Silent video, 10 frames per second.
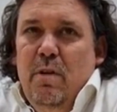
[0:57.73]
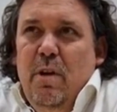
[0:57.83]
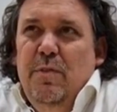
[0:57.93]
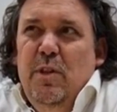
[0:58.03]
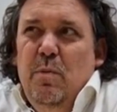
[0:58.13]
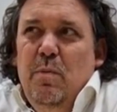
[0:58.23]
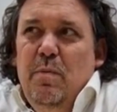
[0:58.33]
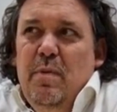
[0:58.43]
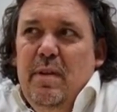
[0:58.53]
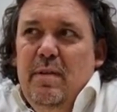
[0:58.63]
Obviously,
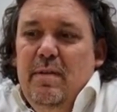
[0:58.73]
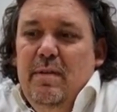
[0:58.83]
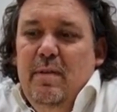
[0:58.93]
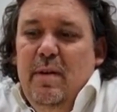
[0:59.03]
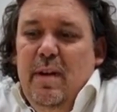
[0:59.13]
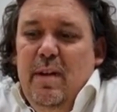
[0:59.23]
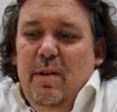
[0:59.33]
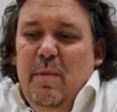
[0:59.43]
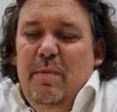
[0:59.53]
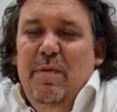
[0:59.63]

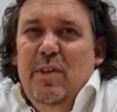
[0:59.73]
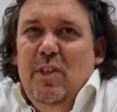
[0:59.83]
when we first